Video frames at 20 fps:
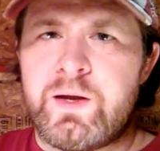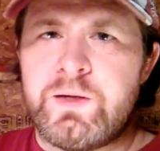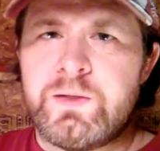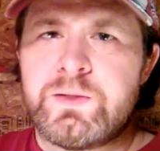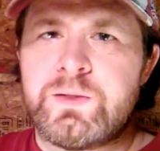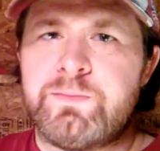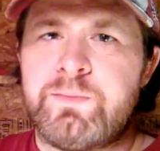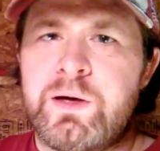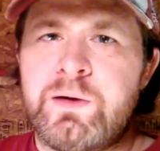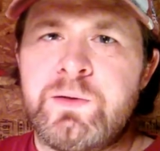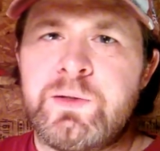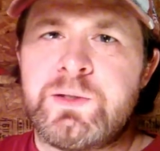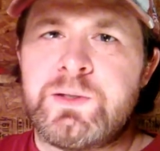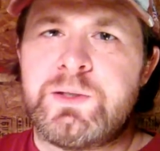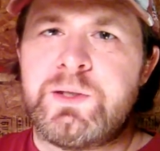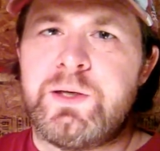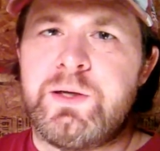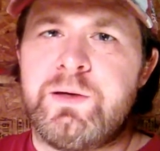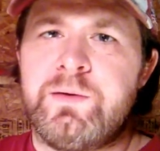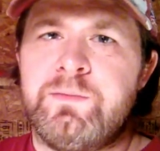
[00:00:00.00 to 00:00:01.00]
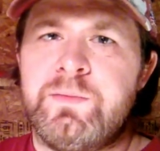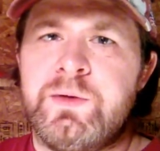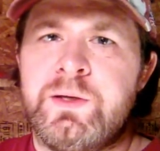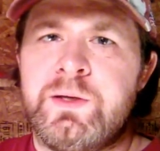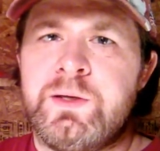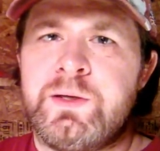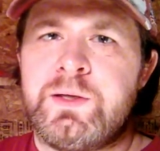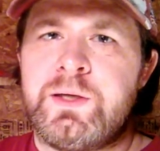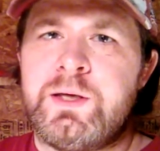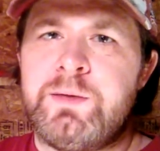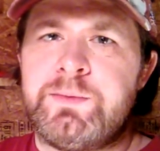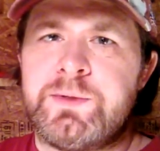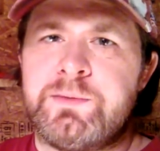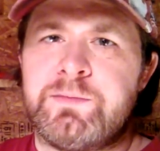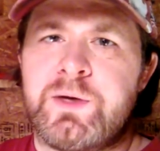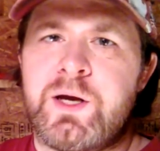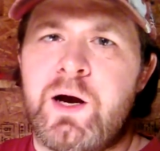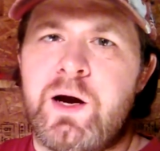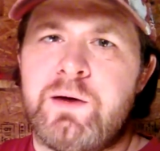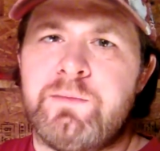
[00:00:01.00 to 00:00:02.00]
here's a bonus tip. Keep
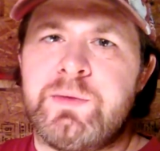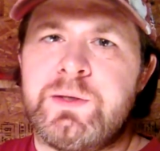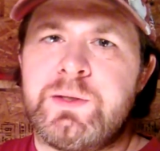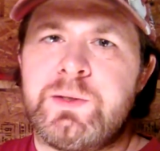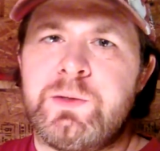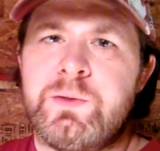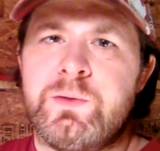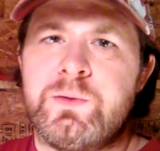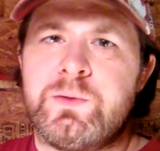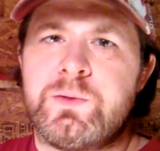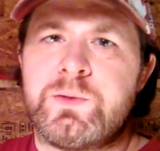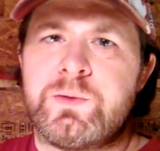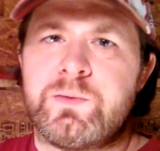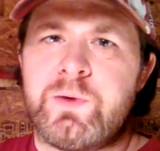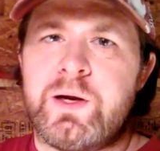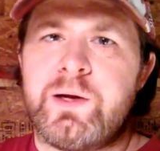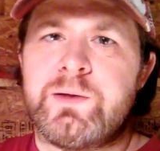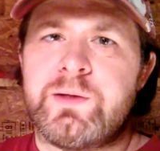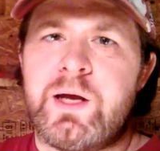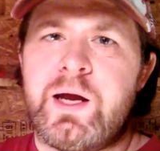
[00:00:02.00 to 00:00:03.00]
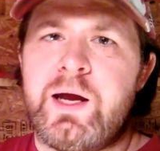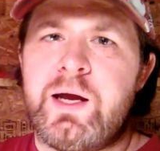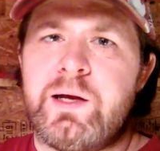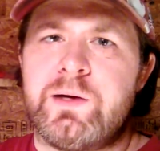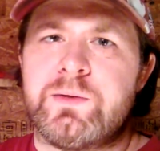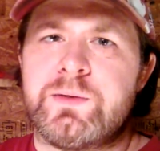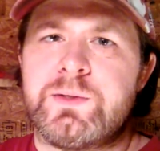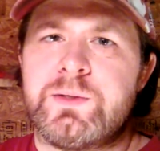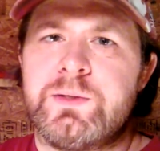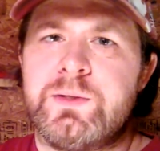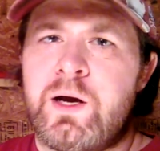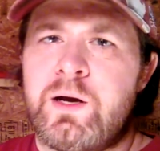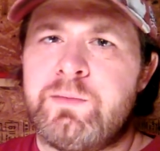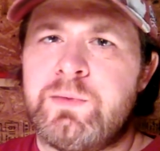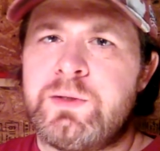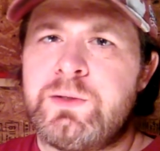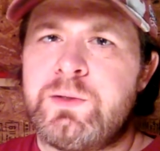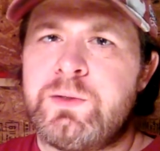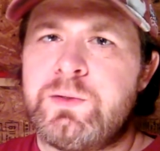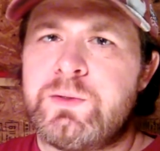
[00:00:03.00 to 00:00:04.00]
some common tools around the house.
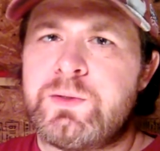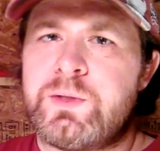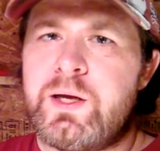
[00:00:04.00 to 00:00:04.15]
Common tools